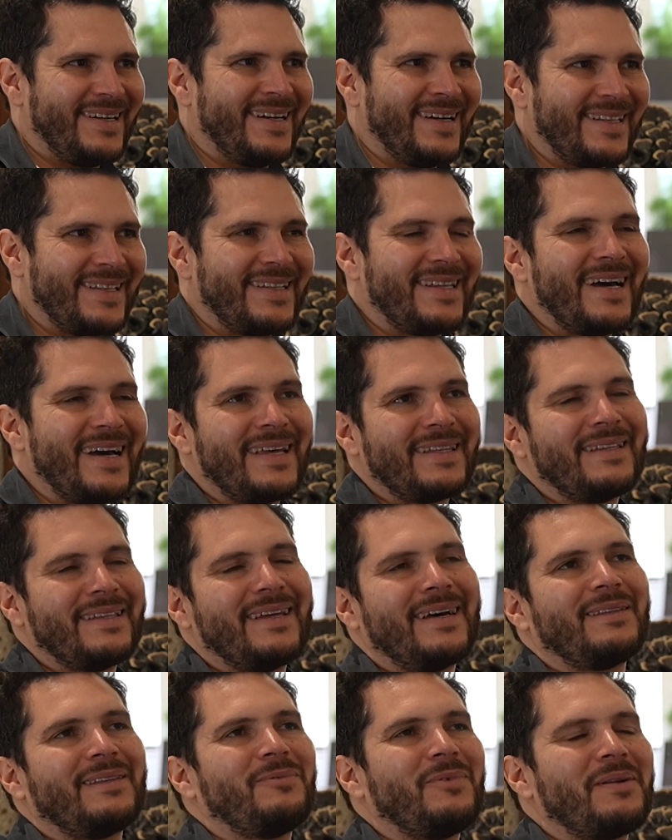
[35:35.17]

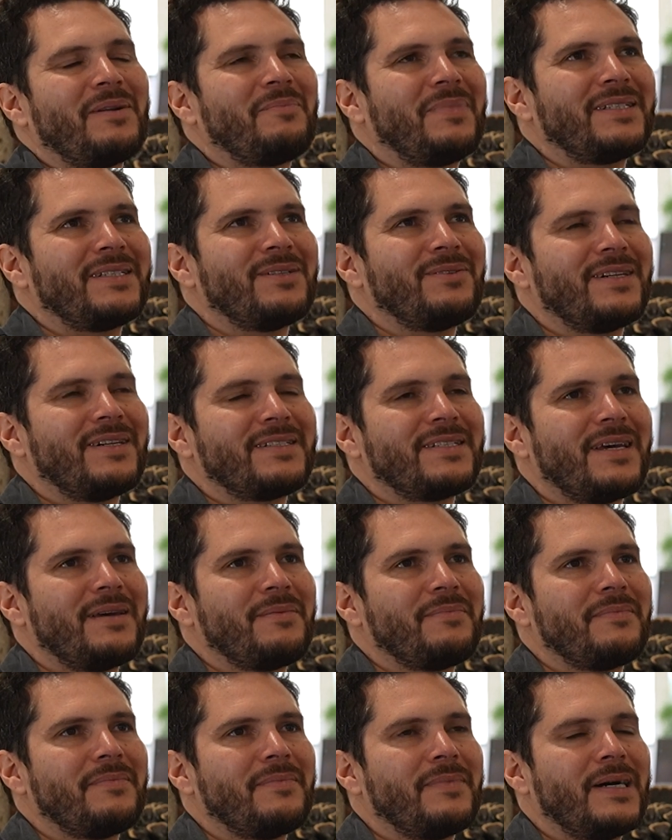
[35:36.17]
at one particular
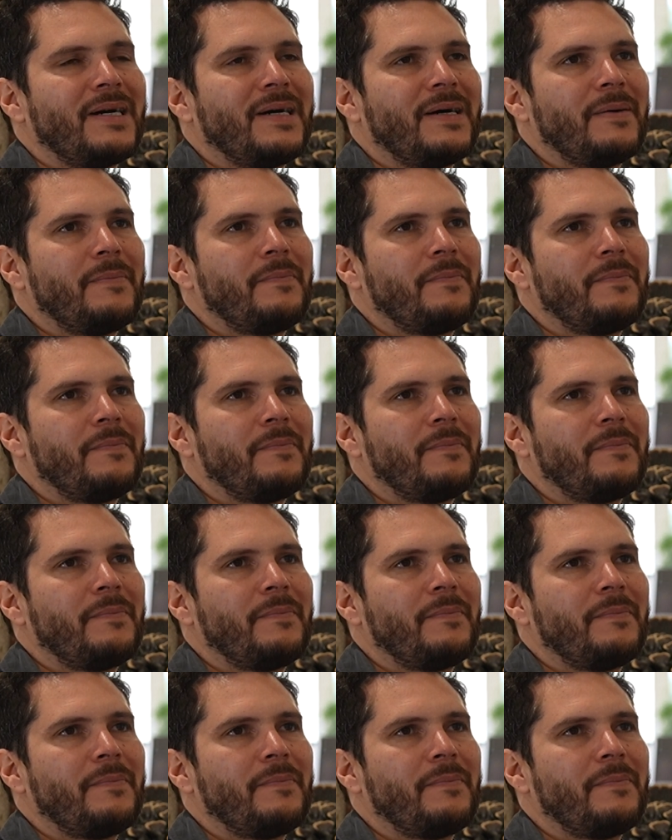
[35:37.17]
time.